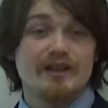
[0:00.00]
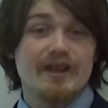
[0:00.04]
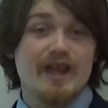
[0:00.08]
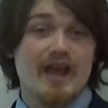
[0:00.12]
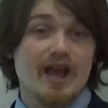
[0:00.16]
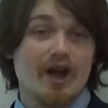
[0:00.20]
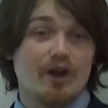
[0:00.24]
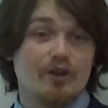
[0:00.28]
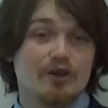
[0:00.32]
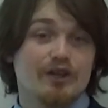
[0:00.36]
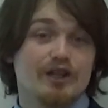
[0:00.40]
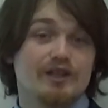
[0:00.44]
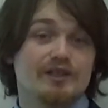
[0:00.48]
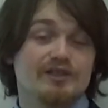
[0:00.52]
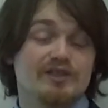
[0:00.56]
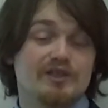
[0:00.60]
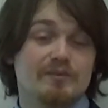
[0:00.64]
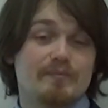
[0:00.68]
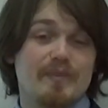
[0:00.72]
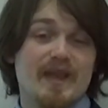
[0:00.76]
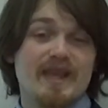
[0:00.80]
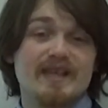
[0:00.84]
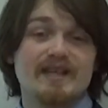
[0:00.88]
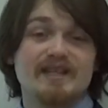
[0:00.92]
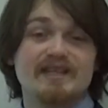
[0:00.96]
Now,
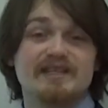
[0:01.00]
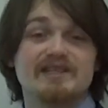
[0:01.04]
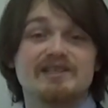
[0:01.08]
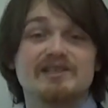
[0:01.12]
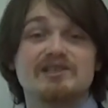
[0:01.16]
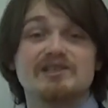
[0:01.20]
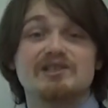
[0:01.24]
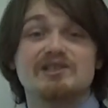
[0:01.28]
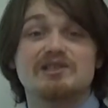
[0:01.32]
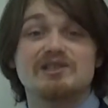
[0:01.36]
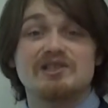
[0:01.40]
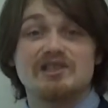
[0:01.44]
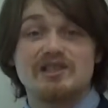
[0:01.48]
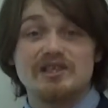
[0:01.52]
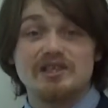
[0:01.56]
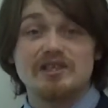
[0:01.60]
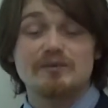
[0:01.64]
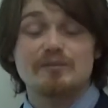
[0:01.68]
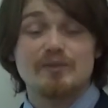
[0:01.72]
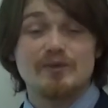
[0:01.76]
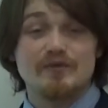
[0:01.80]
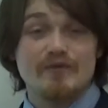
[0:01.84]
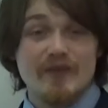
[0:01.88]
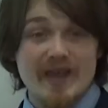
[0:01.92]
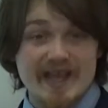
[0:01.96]
debate is a
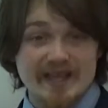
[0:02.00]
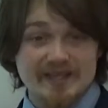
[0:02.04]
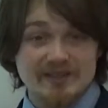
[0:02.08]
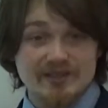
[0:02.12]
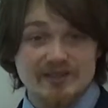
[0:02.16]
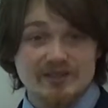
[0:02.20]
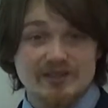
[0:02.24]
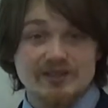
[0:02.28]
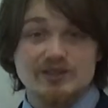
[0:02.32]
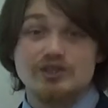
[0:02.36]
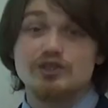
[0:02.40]
team event.